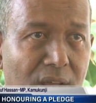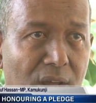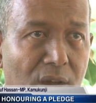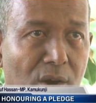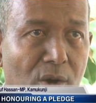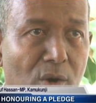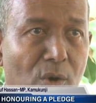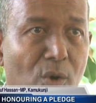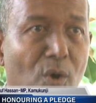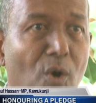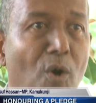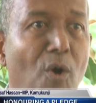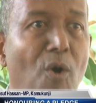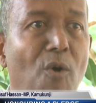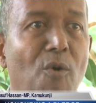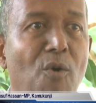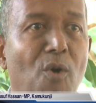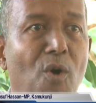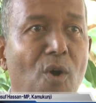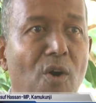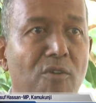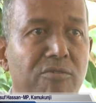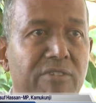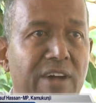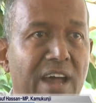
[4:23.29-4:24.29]
or
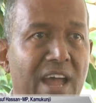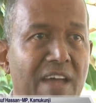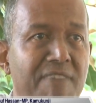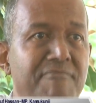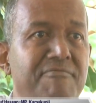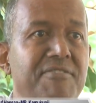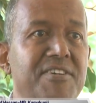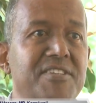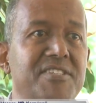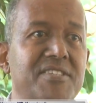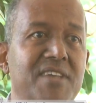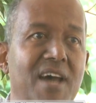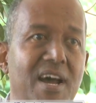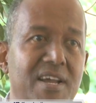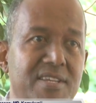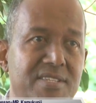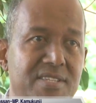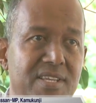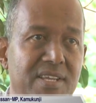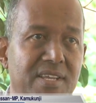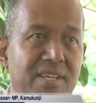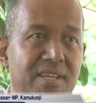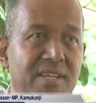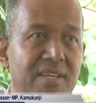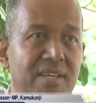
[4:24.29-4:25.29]

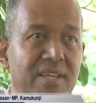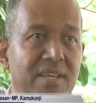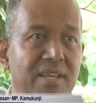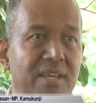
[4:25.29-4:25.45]
overemphasizing